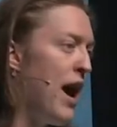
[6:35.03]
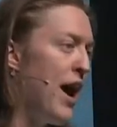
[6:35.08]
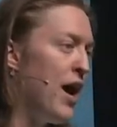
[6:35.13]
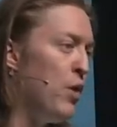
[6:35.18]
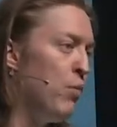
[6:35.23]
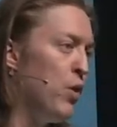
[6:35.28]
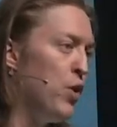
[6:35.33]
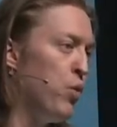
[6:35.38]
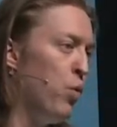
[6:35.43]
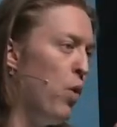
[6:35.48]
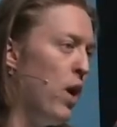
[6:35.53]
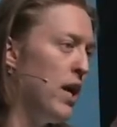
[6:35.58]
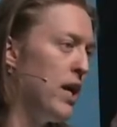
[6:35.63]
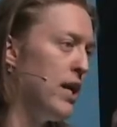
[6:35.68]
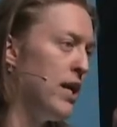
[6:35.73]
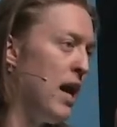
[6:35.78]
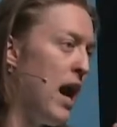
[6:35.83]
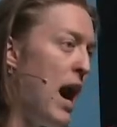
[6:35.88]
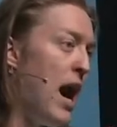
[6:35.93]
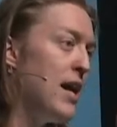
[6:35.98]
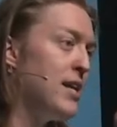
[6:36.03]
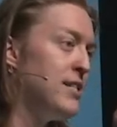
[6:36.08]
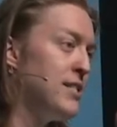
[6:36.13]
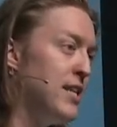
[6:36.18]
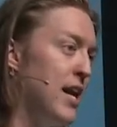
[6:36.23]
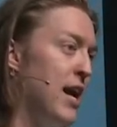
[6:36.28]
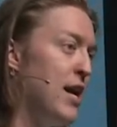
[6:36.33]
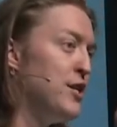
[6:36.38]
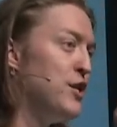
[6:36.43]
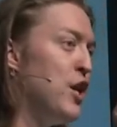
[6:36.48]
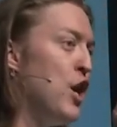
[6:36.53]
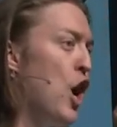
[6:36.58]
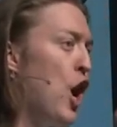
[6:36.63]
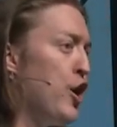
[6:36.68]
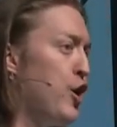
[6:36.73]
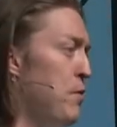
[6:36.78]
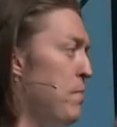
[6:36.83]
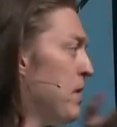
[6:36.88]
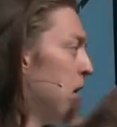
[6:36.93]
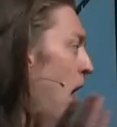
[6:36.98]
with what God says a
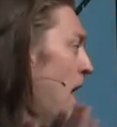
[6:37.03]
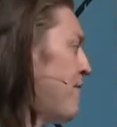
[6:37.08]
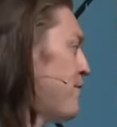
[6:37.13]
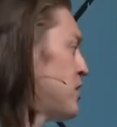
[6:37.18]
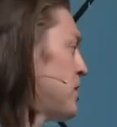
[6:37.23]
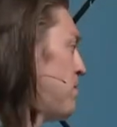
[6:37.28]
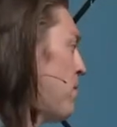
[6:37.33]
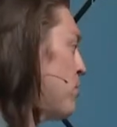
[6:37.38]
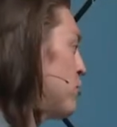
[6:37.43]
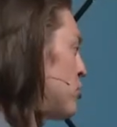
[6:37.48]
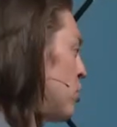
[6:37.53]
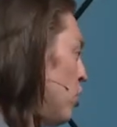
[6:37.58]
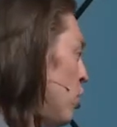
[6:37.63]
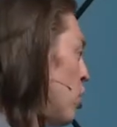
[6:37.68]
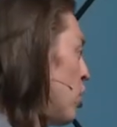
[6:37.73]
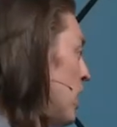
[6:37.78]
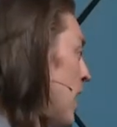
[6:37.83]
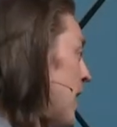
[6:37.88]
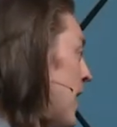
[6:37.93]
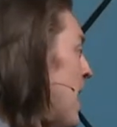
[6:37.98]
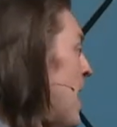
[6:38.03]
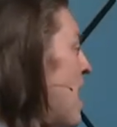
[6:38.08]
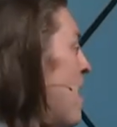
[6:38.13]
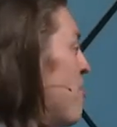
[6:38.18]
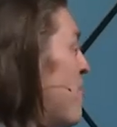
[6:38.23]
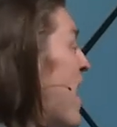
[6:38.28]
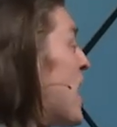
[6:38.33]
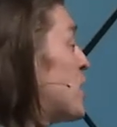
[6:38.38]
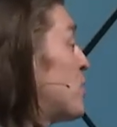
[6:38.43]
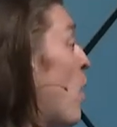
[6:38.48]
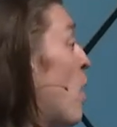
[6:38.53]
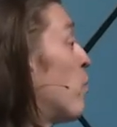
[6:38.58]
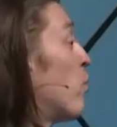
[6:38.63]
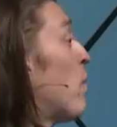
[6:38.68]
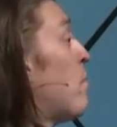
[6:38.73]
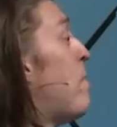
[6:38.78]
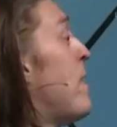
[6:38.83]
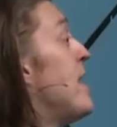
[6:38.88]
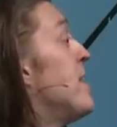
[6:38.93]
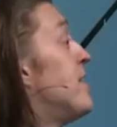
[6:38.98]
human life is supposed to look like. That's what
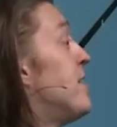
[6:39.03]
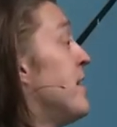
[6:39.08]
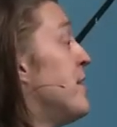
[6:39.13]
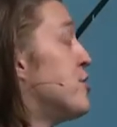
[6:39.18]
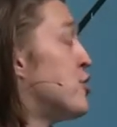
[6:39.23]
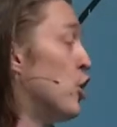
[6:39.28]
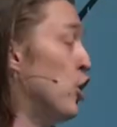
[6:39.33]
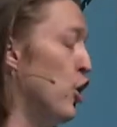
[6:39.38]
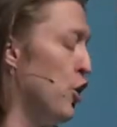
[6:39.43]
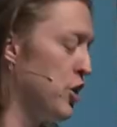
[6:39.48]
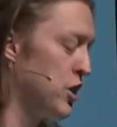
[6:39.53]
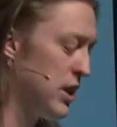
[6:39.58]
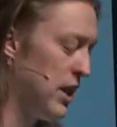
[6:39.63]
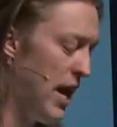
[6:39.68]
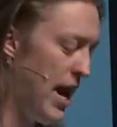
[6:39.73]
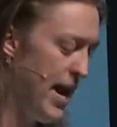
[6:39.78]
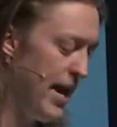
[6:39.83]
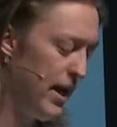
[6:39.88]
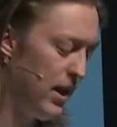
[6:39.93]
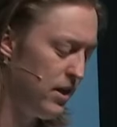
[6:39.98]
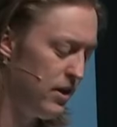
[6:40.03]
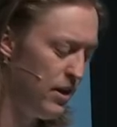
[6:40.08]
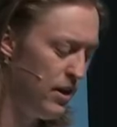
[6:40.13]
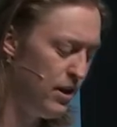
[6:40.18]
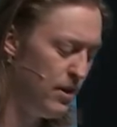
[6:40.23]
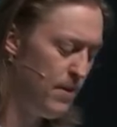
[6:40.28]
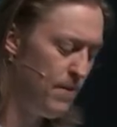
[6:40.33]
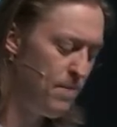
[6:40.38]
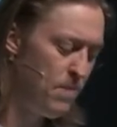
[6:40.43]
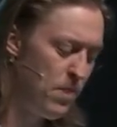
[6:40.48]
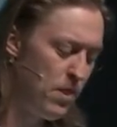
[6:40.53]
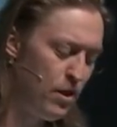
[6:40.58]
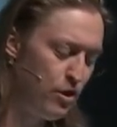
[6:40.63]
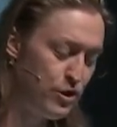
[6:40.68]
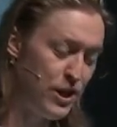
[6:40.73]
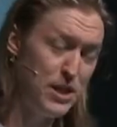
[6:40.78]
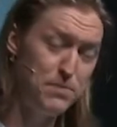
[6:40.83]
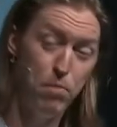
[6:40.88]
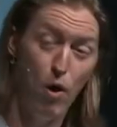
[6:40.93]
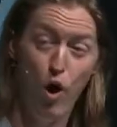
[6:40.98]
repentance looks like. So that's
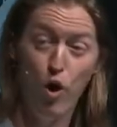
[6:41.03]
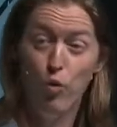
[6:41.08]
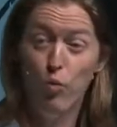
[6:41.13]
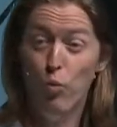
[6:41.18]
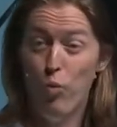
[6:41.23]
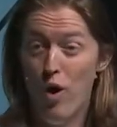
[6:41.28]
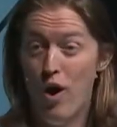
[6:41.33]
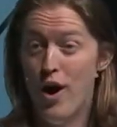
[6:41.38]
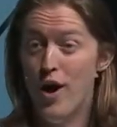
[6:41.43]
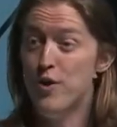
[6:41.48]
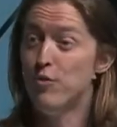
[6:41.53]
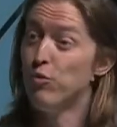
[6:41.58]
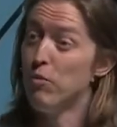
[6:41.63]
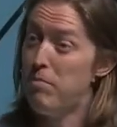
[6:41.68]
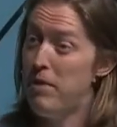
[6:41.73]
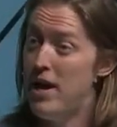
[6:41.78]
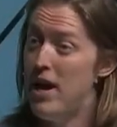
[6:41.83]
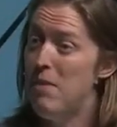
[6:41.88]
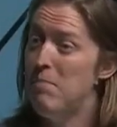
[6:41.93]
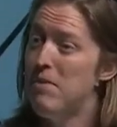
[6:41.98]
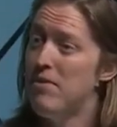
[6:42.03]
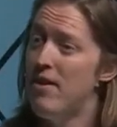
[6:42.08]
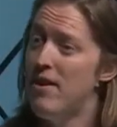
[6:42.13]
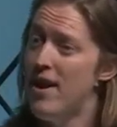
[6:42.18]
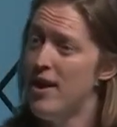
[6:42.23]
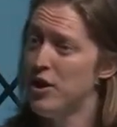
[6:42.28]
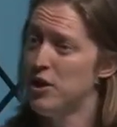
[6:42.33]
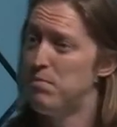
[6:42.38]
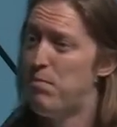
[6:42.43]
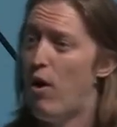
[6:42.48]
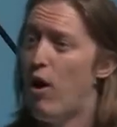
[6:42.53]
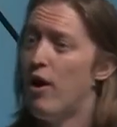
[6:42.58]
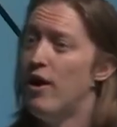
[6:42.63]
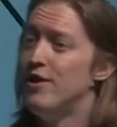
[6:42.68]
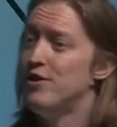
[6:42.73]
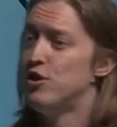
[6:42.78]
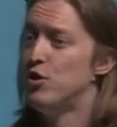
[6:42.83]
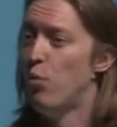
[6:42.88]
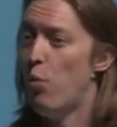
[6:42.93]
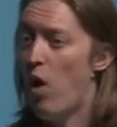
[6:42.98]
part one, repent. But the next part is
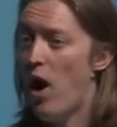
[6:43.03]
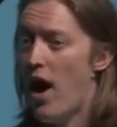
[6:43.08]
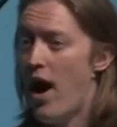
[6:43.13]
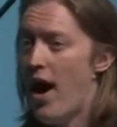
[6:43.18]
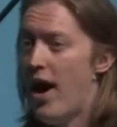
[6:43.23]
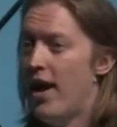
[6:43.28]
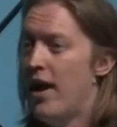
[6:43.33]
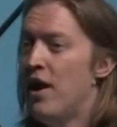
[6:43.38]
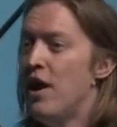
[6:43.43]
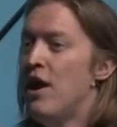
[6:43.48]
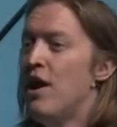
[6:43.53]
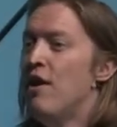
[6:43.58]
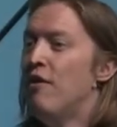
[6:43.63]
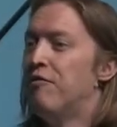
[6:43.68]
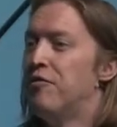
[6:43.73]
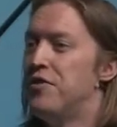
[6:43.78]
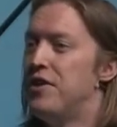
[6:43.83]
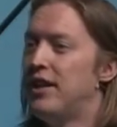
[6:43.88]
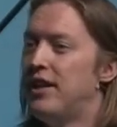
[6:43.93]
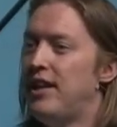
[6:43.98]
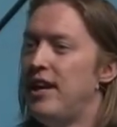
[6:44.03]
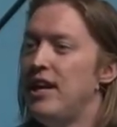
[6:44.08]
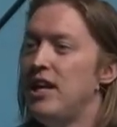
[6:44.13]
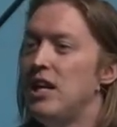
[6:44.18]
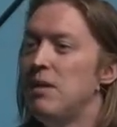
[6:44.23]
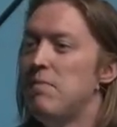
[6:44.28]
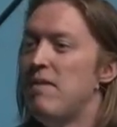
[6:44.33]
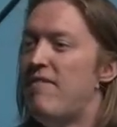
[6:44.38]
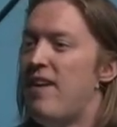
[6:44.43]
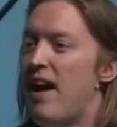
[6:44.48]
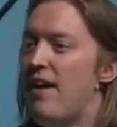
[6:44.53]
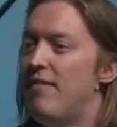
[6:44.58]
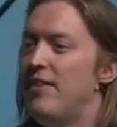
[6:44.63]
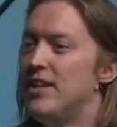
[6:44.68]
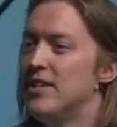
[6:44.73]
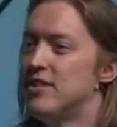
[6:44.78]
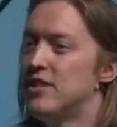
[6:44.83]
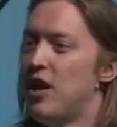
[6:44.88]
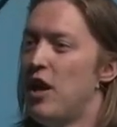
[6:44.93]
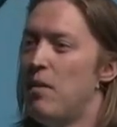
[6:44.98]
the why for the kingdom of heaven has
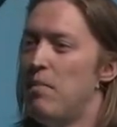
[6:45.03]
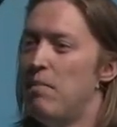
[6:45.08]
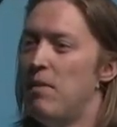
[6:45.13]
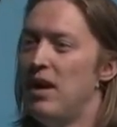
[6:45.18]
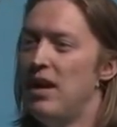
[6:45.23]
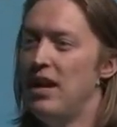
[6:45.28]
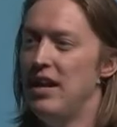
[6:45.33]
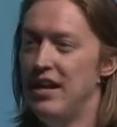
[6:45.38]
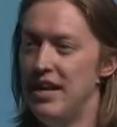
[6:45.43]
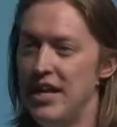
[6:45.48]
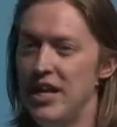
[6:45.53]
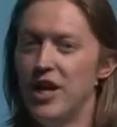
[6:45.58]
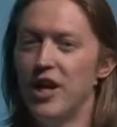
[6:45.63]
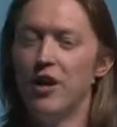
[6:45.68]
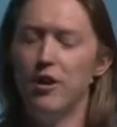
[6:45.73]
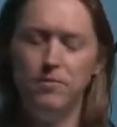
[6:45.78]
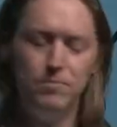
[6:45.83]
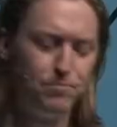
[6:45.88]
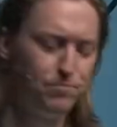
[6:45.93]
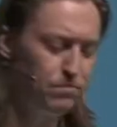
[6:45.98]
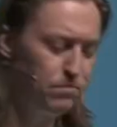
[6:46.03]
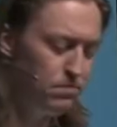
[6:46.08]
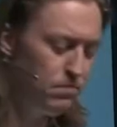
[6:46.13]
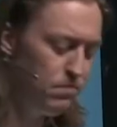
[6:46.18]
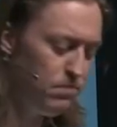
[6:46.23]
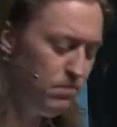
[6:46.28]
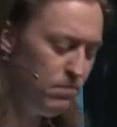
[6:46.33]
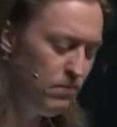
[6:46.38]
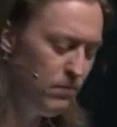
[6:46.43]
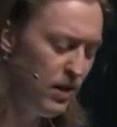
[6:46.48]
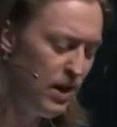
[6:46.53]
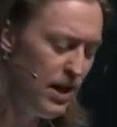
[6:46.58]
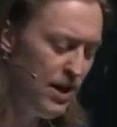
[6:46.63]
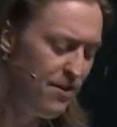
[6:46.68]
come near. The